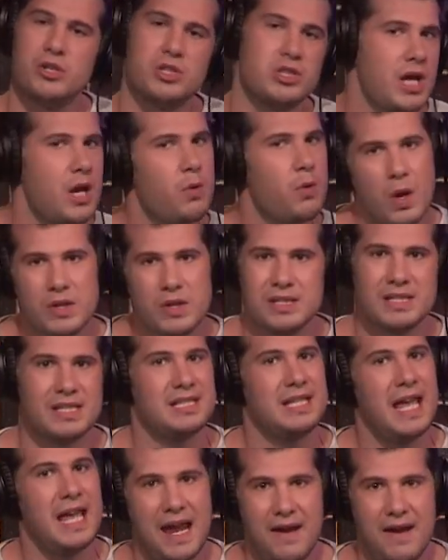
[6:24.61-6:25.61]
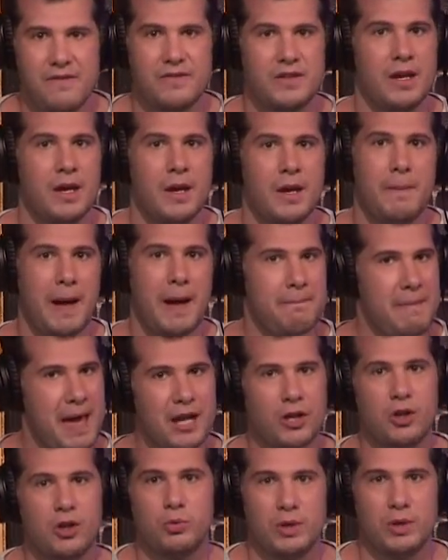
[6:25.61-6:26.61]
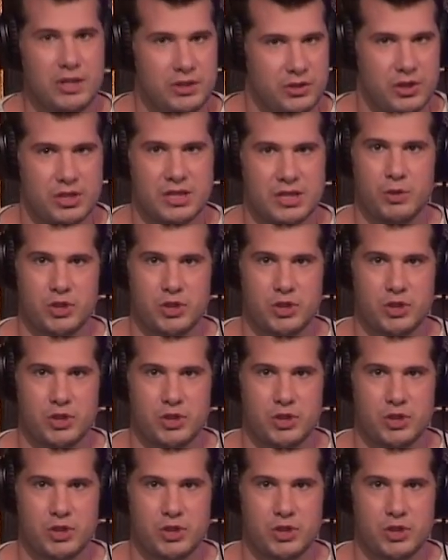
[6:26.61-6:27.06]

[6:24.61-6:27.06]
your son wasn't saved by medical research